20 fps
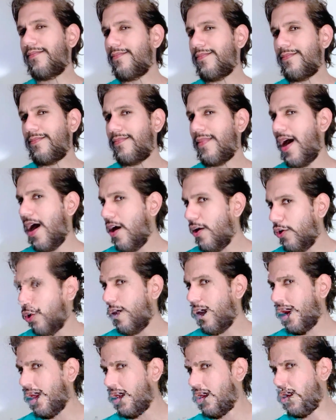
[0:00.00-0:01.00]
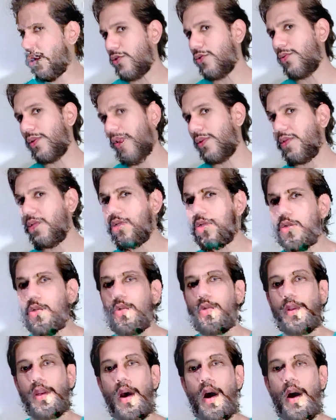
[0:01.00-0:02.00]
I don't know about this dude, like, he's
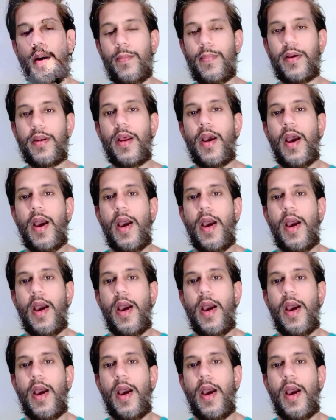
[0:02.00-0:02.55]
cool and all, but,